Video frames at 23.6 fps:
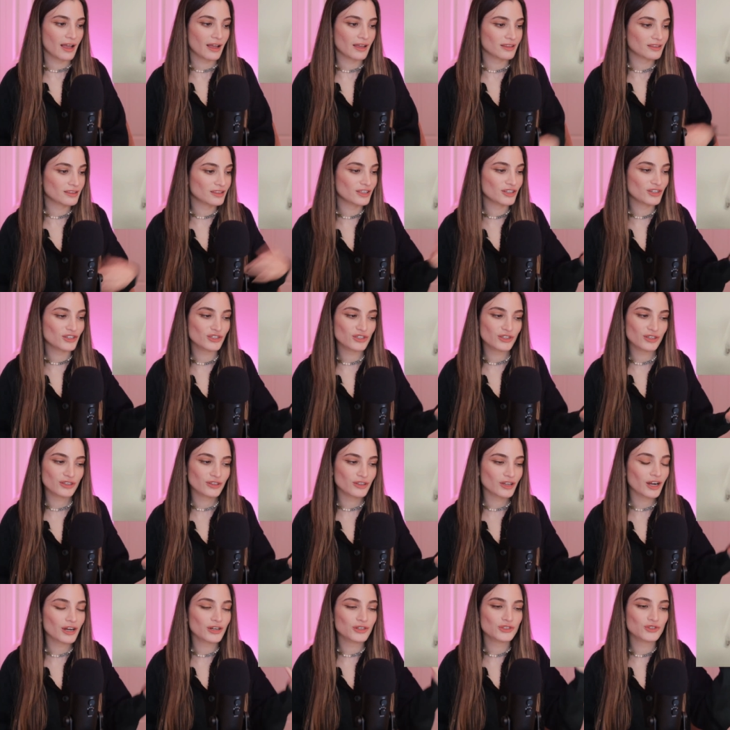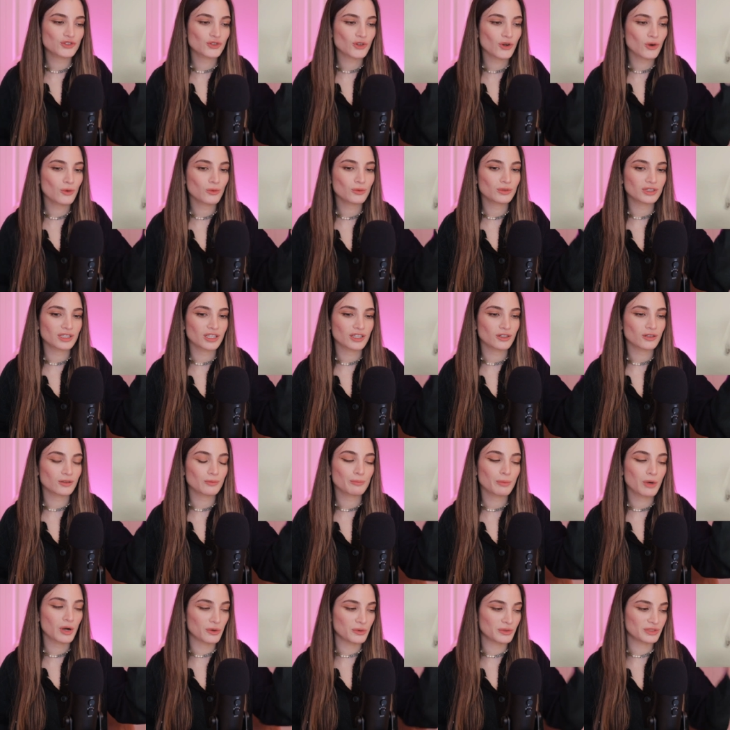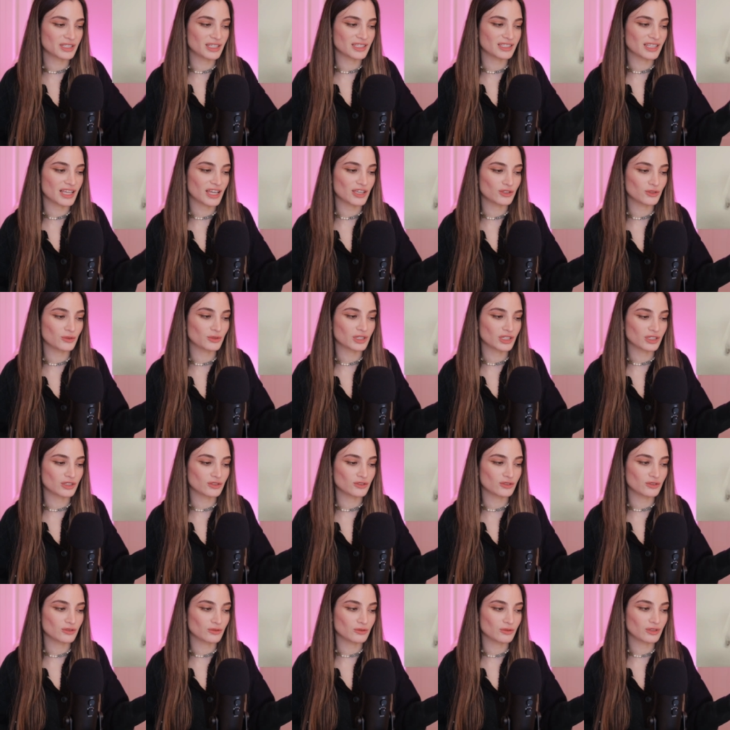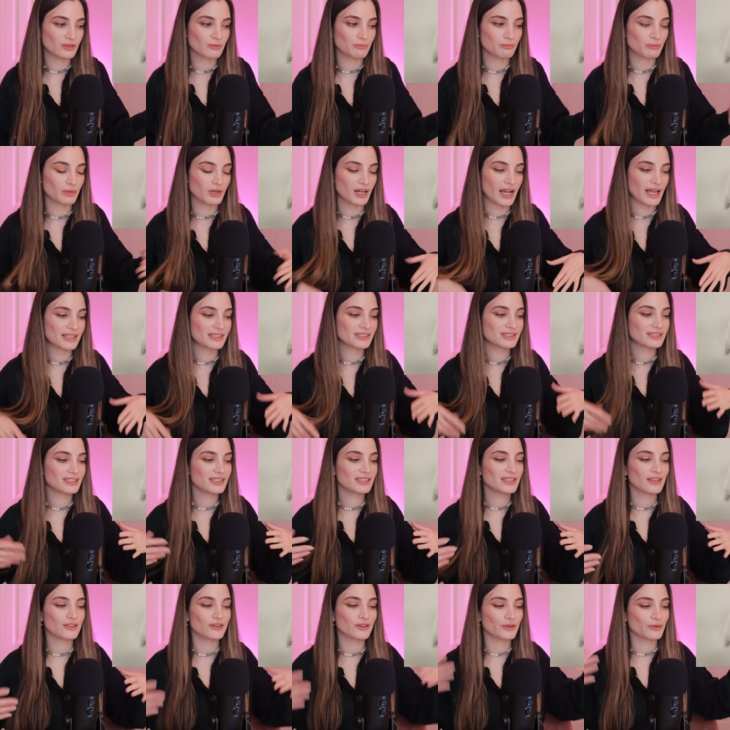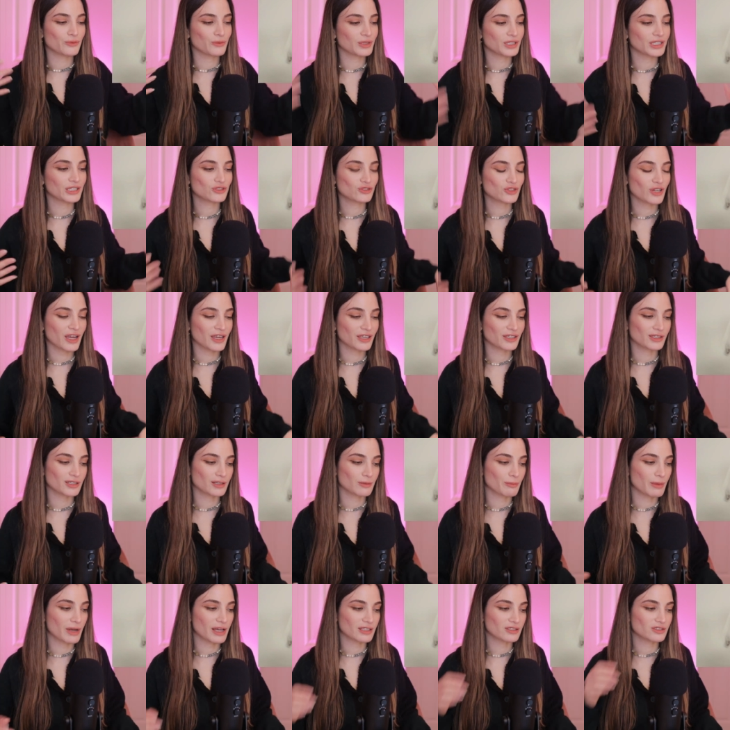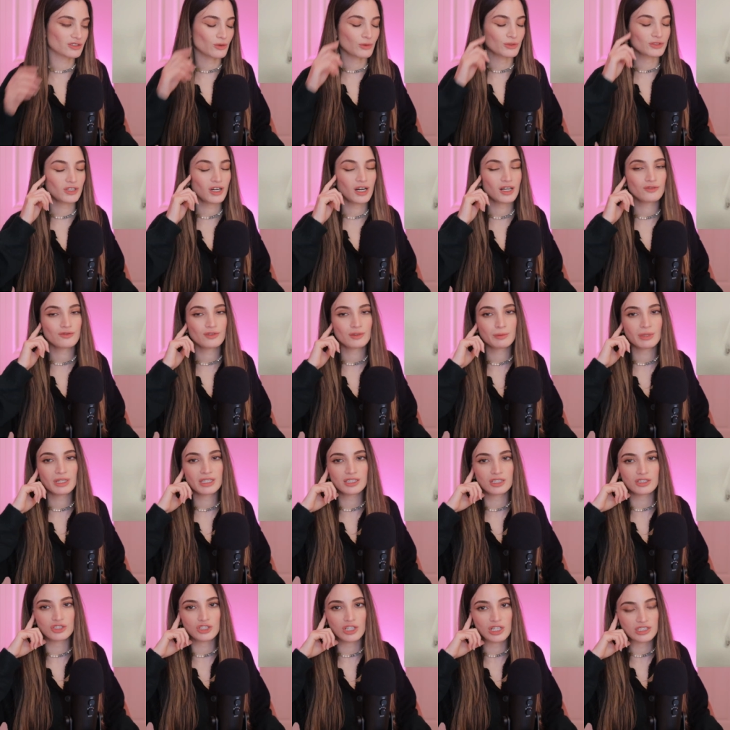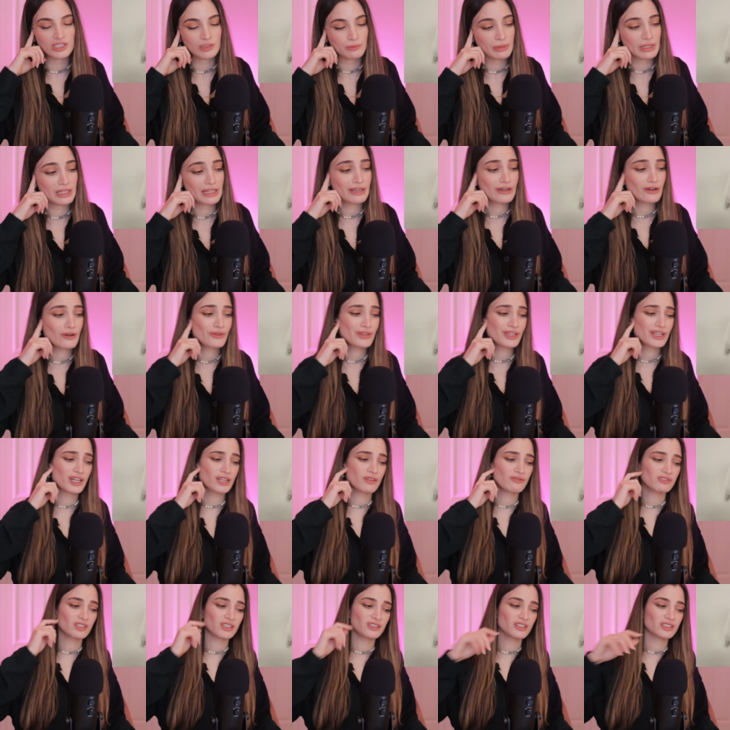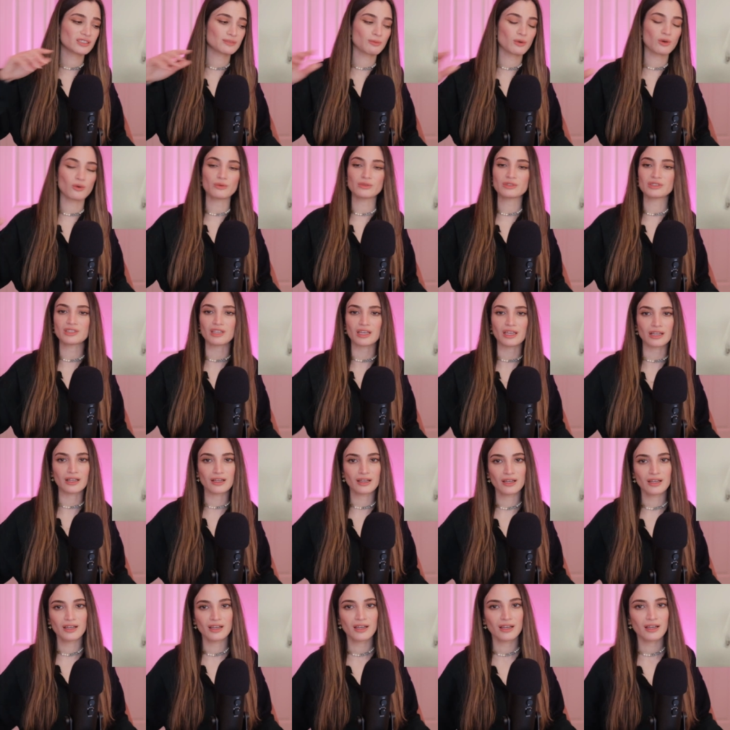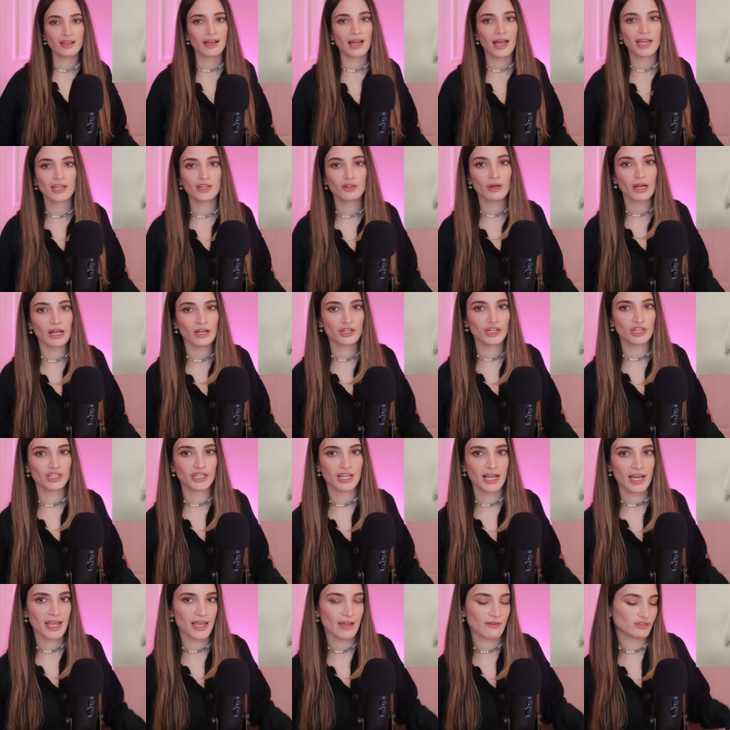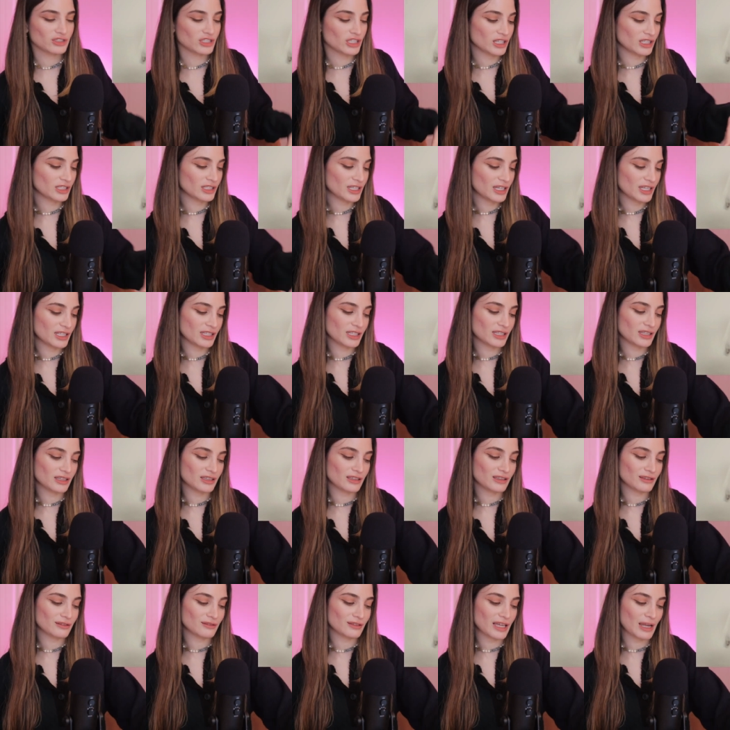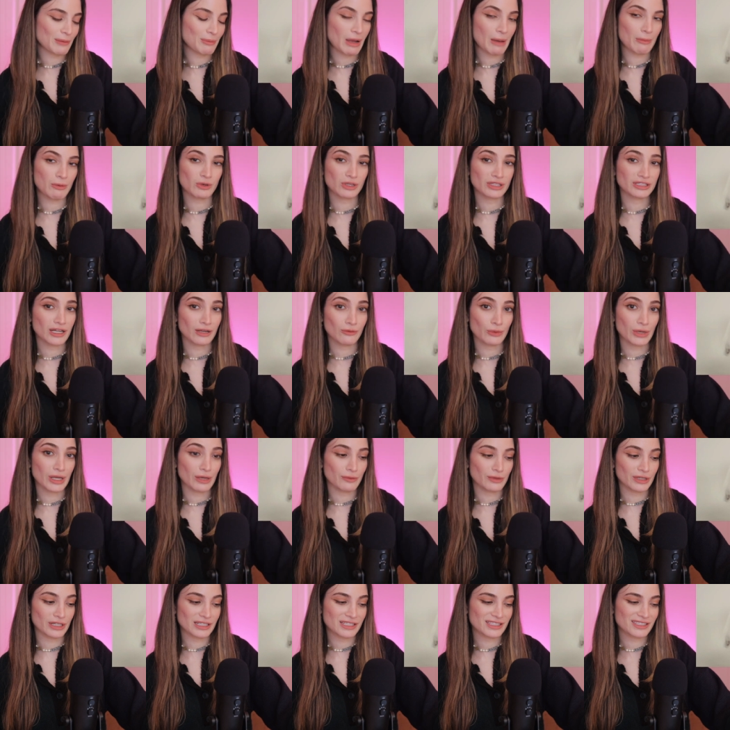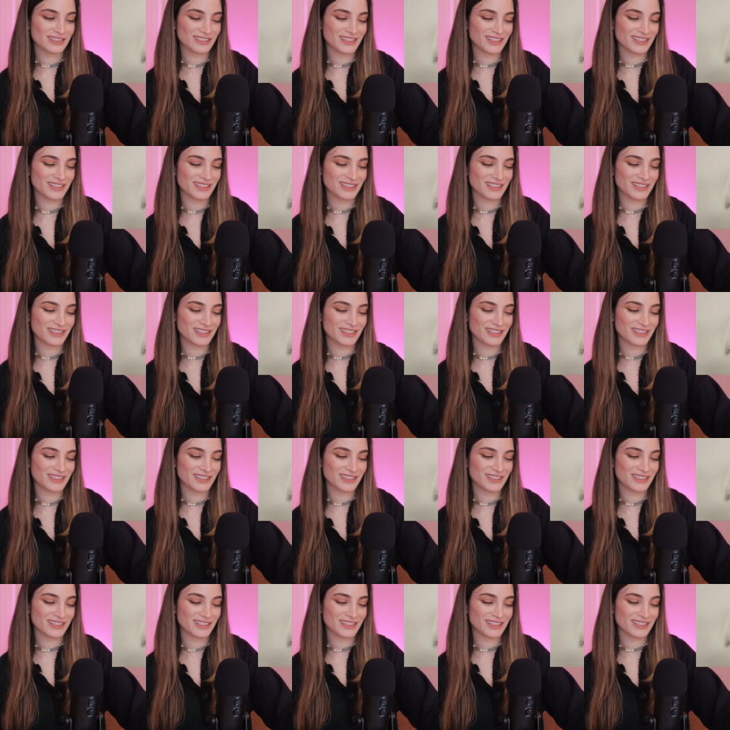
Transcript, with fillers: there there are so little poses that you can do, but I see that they're really trying their best. So it's hard for me to judge and be like, "Oh, they could have done this pose." Like I know I could not have done any I probably would have done way worse.